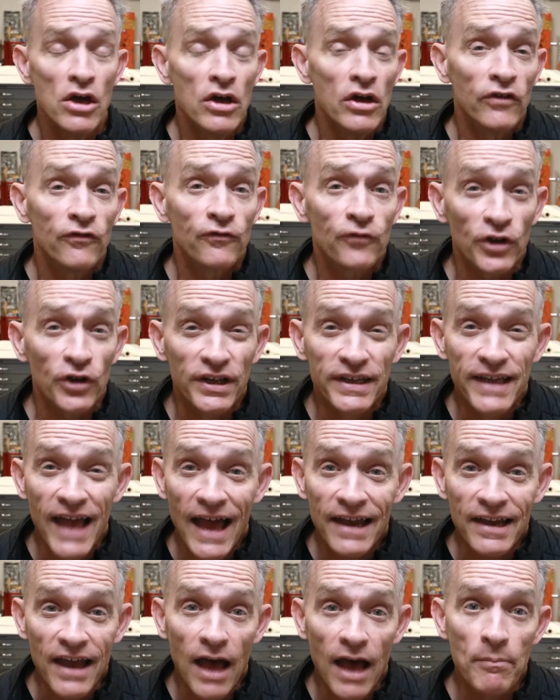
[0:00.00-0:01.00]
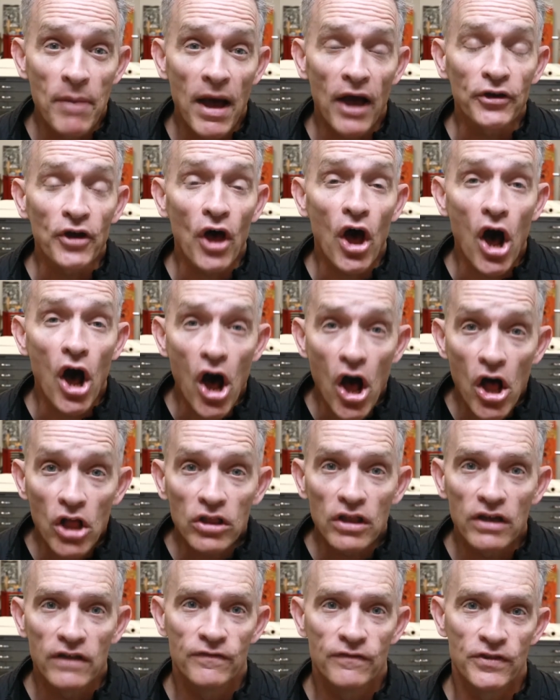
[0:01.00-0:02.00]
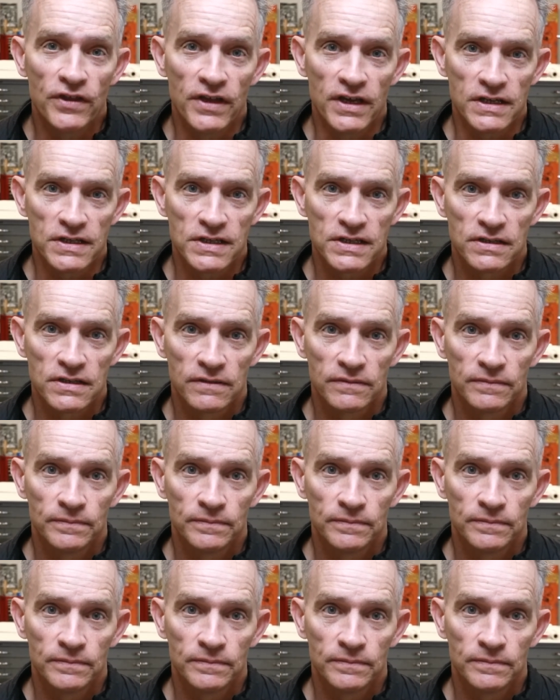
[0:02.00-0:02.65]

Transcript: forget about all of this.